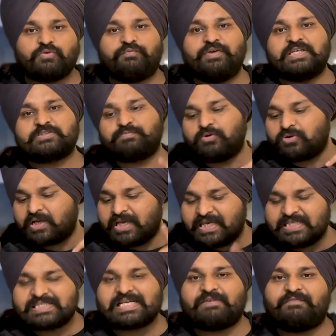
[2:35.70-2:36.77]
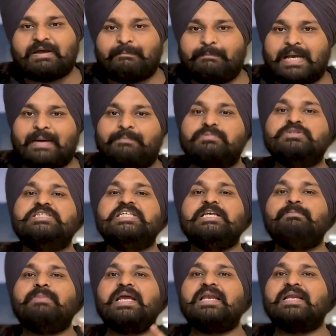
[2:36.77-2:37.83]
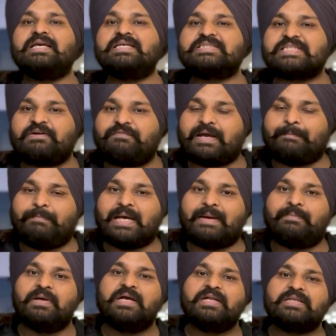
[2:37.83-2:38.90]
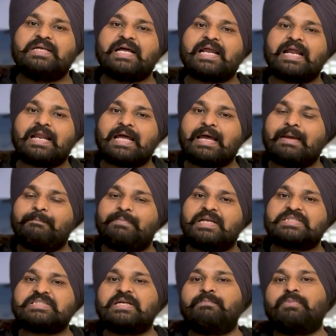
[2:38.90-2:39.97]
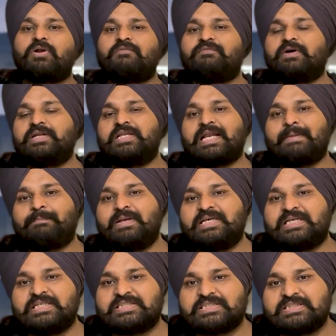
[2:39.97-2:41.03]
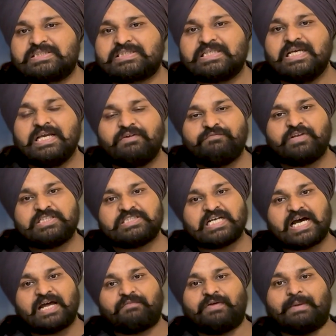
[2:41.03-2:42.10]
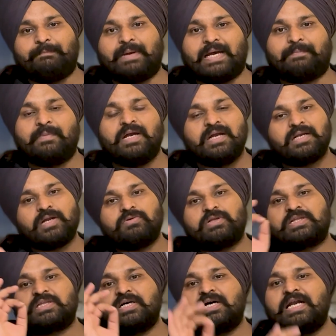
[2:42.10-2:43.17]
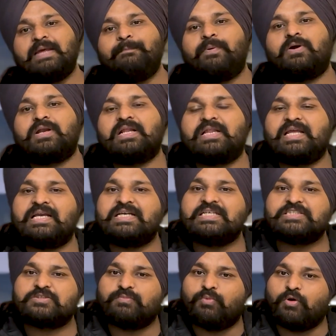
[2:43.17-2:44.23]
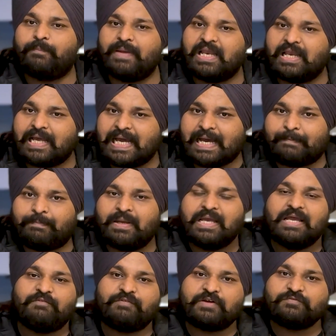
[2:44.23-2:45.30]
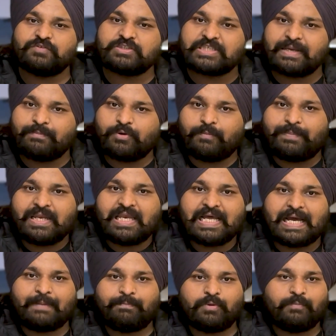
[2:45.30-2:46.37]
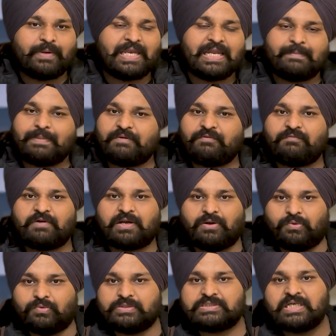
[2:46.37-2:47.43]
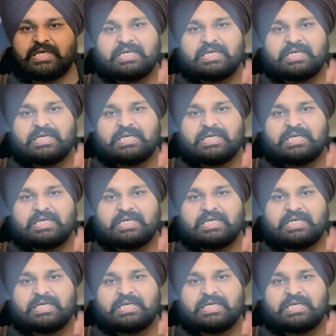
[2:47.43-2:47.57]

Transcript: Facebook is a web app, Gmail is a web app. There are endless number of other applications which are web app. Now the third important thing is mobile app. When we say mobile app everyone knows